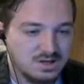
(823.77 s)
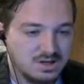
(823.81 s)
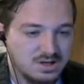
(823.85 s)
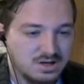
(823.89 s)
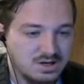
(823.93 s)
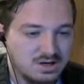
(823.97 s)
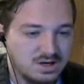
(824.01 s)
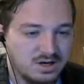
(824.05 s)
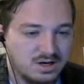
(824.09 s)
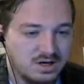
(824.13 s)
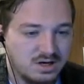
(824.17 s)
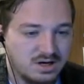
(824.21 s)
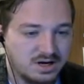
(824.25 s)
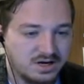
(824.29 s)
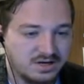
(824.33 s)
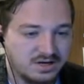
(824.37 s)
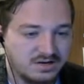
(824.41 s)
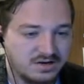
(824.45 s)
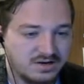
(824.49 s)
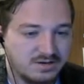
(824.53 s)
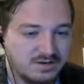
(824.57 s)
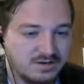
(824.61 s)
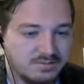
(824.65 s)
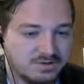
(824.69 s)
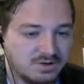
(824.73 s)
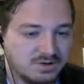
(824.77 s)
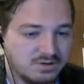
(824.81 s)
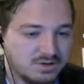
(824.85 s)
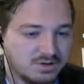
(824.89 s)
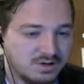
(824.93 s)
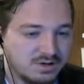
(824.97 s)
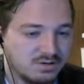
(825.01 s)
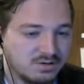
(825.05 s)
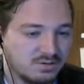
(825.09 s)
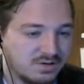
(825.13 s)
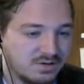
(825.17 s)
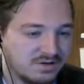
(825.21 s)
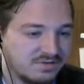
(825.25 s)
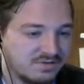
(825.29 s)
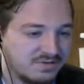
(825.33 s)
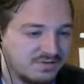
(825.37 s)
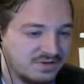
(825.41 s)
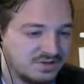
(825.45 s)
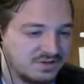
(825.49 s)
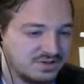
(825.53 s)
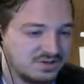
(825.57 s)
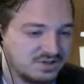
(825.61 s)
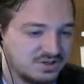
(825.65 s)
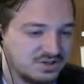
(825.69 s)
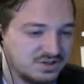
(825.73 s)
Alright, time to go get a rig
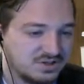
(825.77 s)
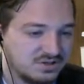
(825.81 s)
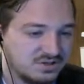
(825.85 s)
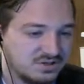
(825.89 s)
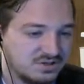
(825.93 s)
fish.